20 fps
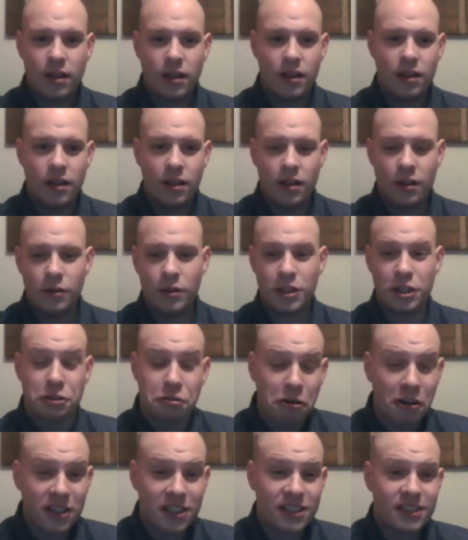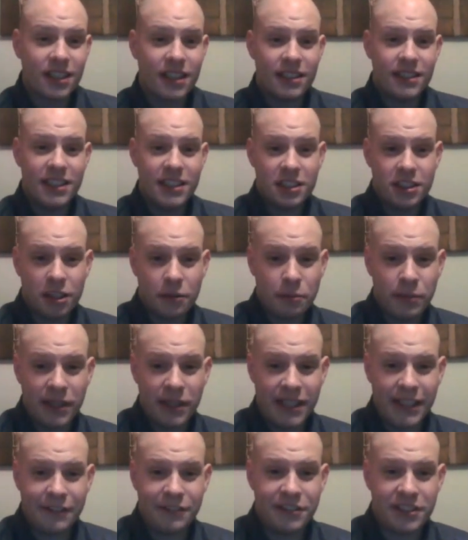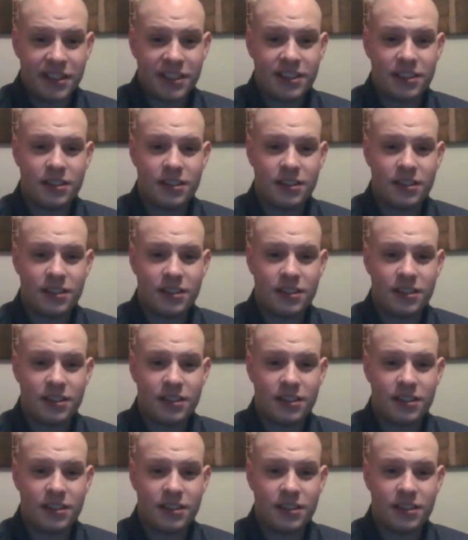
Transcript: We trust that Nietzsche believes this